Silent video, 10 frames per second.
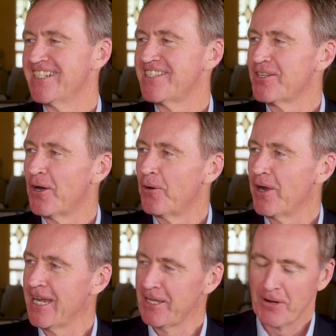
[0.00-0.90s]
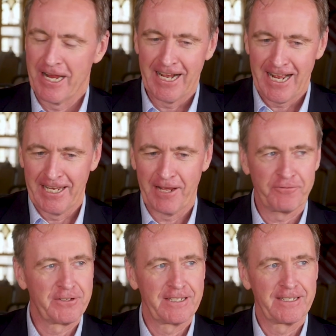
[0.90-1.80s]
So anyway, I
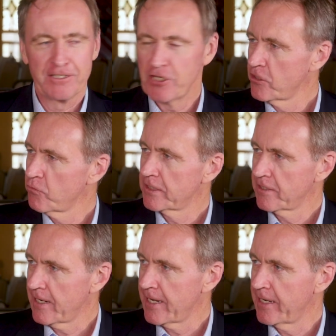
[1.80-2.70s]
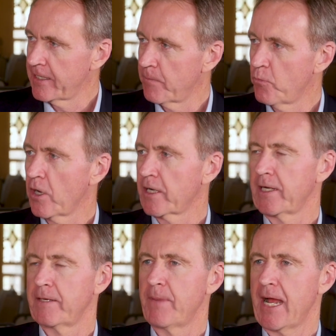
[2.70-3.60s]
left the Jesuits and I ended up
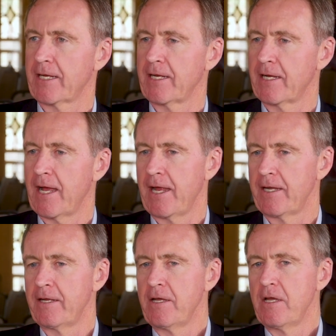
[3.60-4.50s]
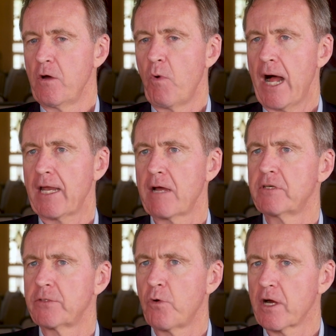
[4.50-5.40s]
working in banking. And while I
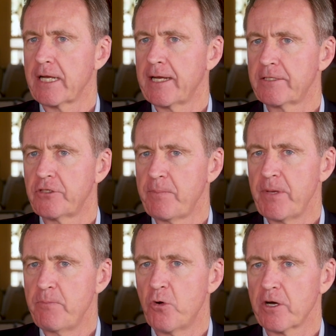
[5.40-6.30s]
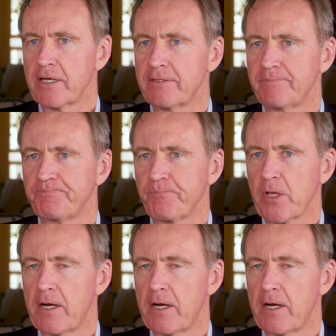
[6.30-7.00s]
was working at JP Morgan,